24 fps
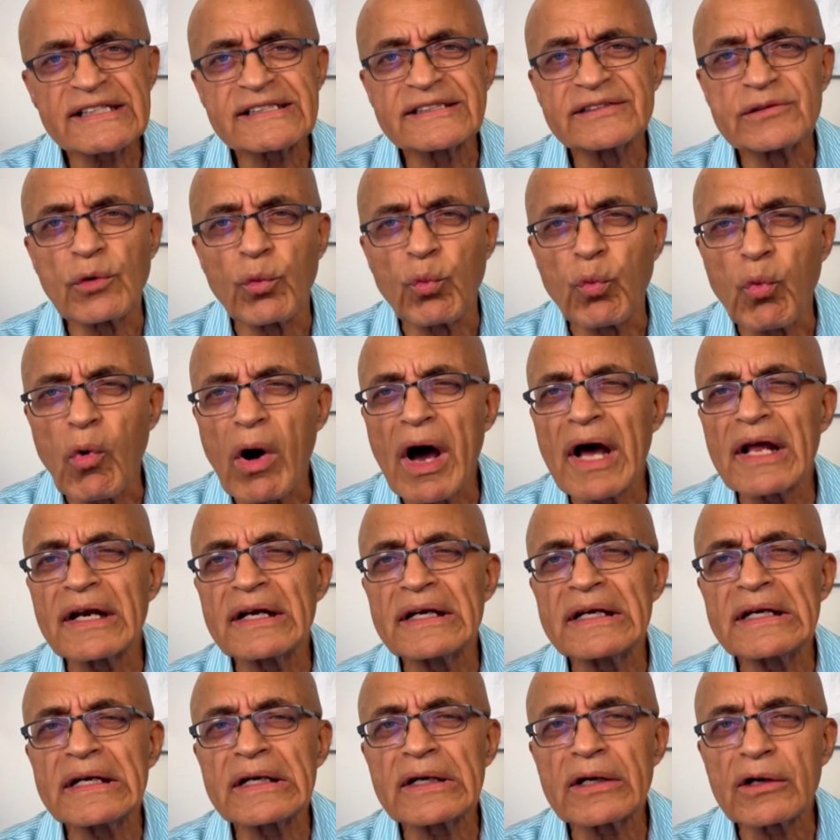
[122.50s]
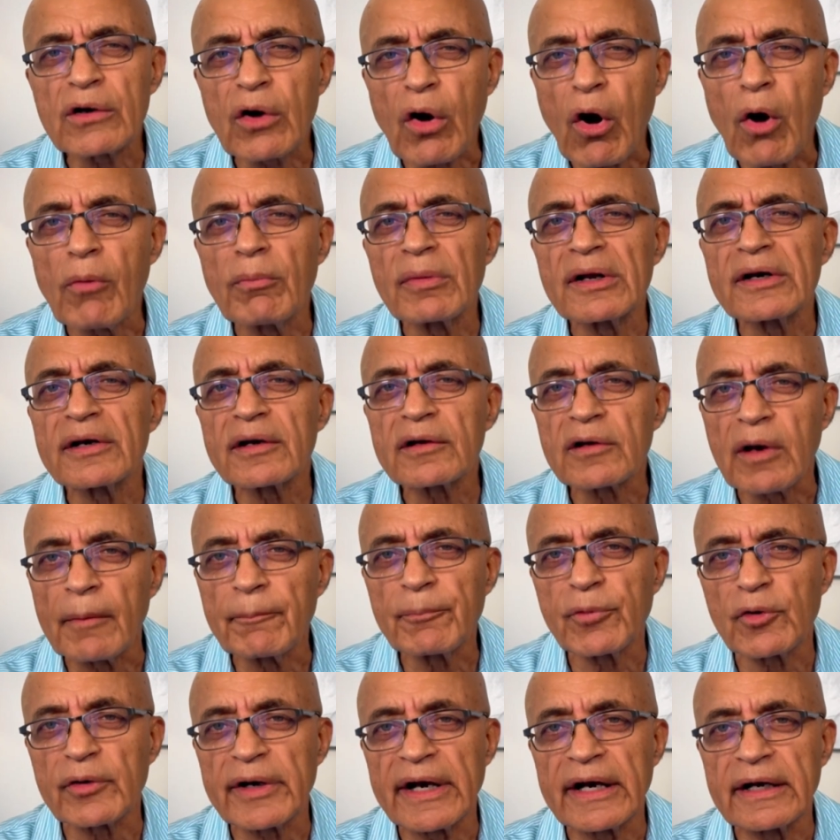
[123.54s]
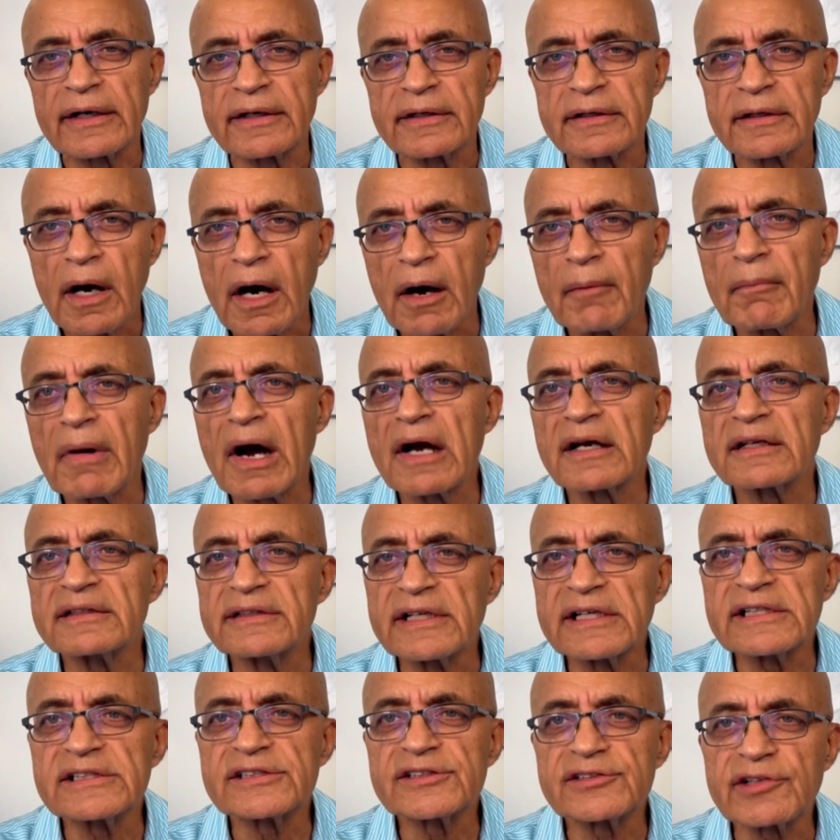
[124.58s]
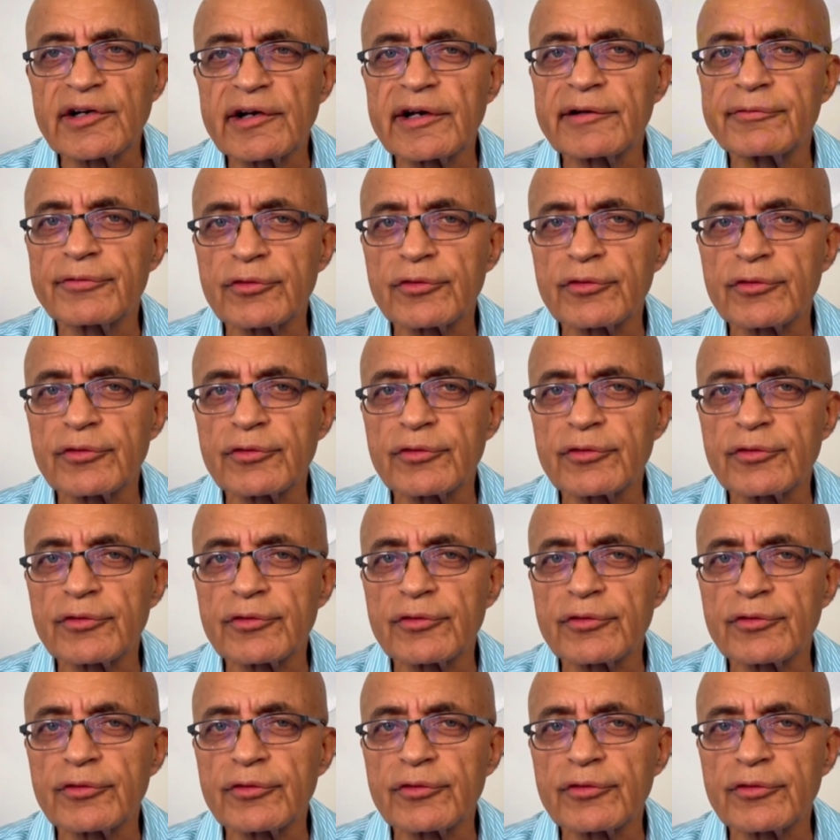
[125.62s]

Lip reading: is the one common component among these three